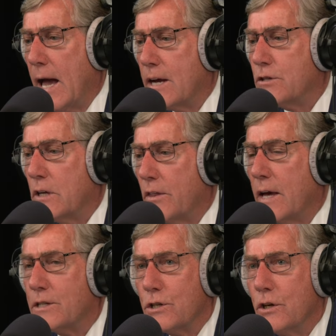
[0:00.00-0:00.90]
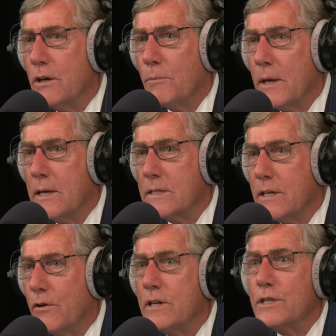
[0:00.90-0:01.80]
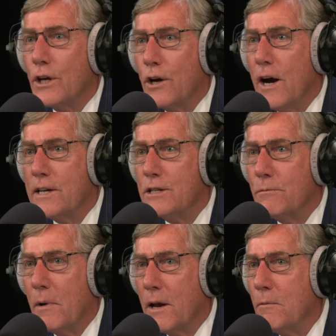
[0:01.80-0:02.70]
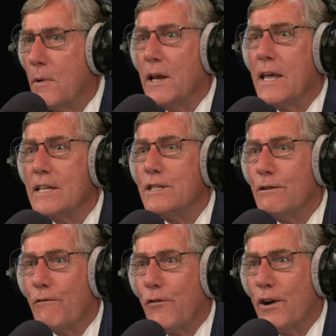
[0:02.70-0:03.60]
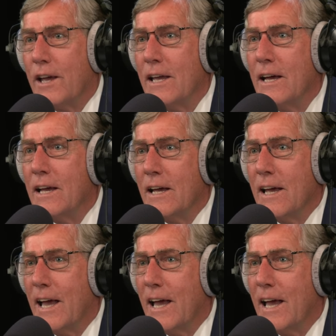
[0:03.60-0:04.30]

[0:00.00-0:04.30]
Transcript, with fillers: actually that's good because there is a cost to money. Money isn't free. Yeah.